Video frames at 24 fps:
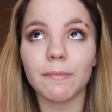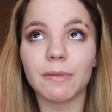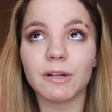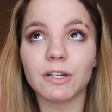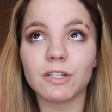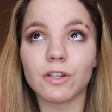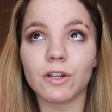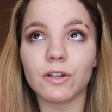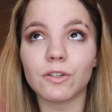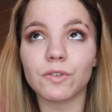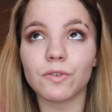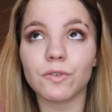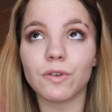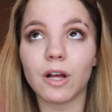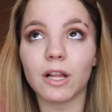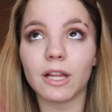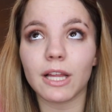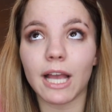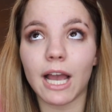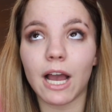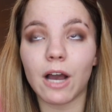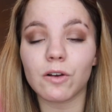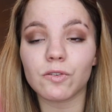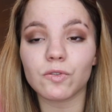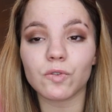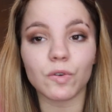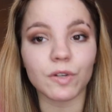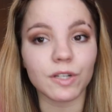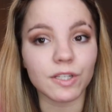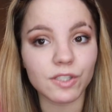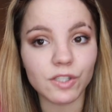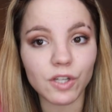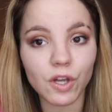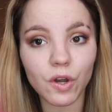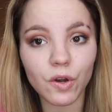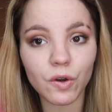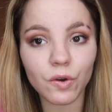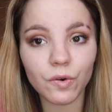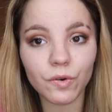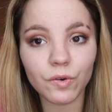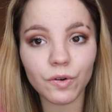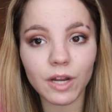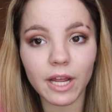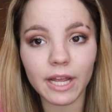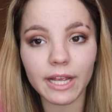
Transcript: but it's also not like a house on its own.